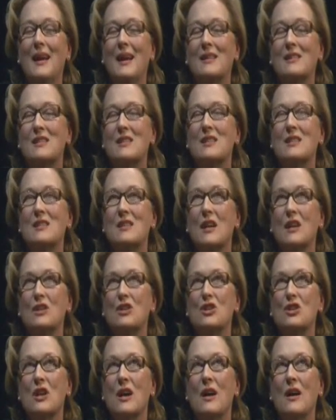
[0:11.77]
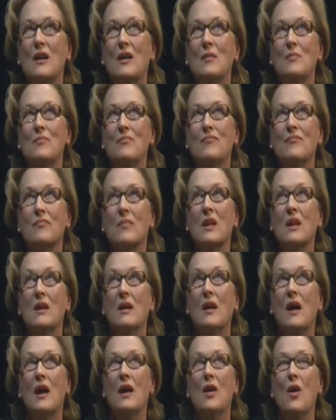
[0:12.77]
it's such
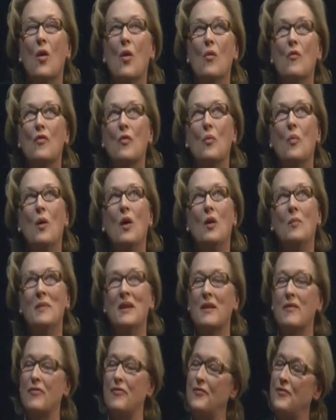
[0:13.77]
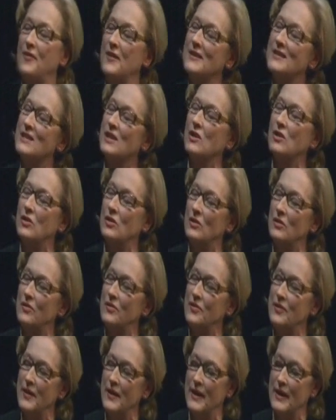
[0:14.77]
an overwhelming physical
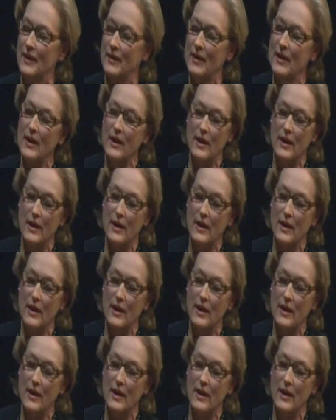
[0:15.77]
thing